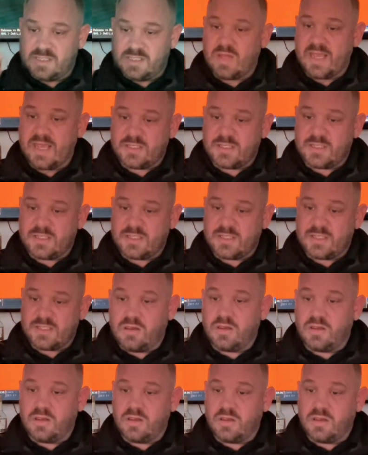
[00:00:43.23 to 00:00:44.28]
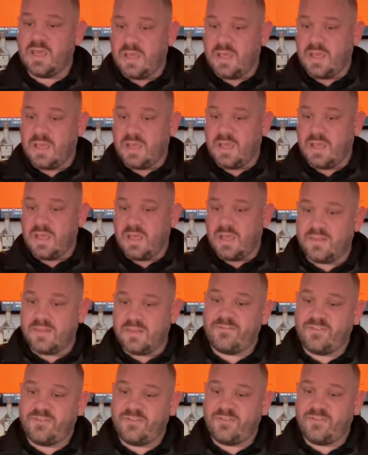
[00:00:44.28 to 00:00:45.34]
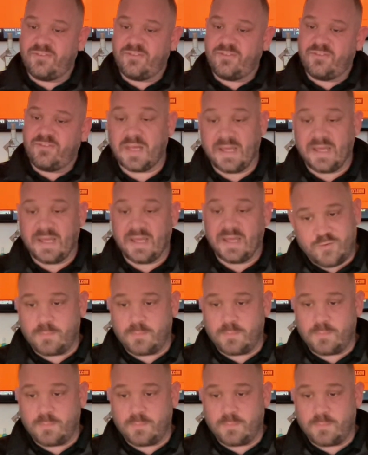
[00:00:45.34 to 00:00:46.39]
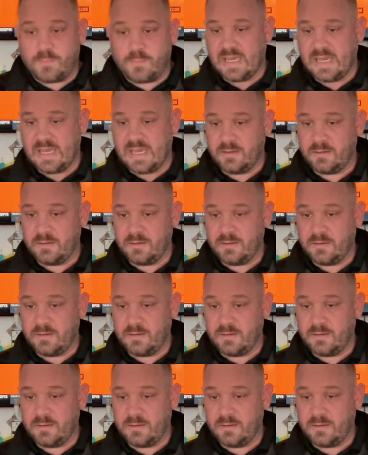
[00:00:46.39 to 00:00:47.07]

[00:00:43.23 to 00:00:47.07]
like start clicking and getting the feel of playing football again.